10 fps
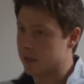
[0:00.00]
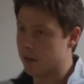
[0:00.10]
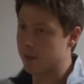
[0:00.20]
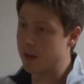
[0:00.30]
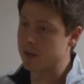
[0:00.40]

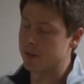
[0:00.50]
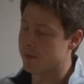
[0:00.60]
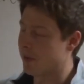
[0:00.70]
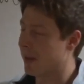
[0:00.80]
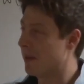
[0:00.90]
or rather,
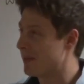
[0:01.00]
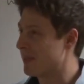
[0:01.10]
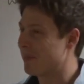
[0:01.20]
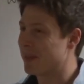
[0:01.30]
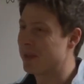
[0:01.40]
not games.
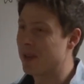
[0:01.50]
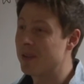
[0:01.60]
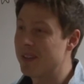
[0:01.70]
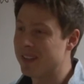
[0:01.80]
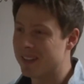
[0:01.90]
You can
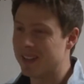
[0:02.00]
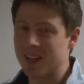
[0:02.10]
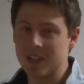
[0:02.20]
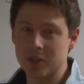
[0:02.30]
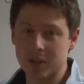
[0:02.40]
only
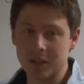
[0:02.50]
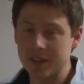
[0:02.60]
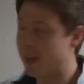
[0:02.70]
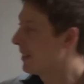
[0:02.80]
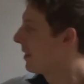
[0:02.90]
sort of
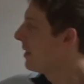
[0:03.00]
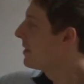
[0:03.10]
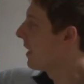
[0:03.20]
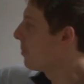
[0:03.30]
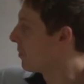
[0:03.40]
conduct this
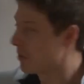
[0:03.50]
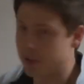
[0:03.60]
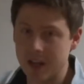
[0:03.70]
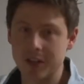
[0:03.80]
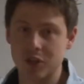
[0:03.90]
type of
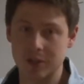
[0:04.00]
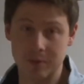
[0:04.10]
strategies,